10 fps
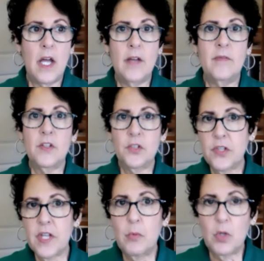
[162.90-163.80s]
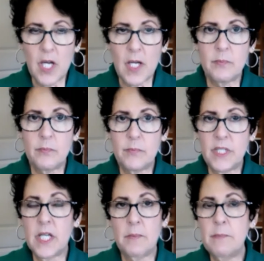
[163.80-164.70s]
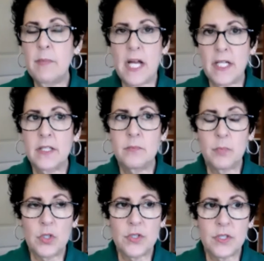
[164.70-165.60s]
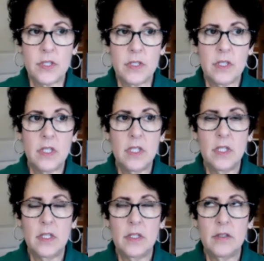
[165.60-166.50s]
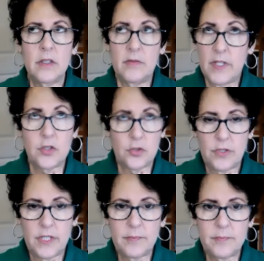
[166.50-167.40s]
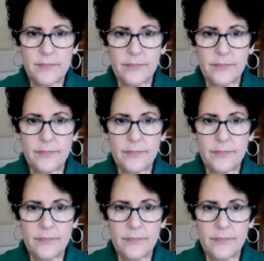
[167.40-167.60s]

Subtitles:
Eventually they will be coming back in person eventually.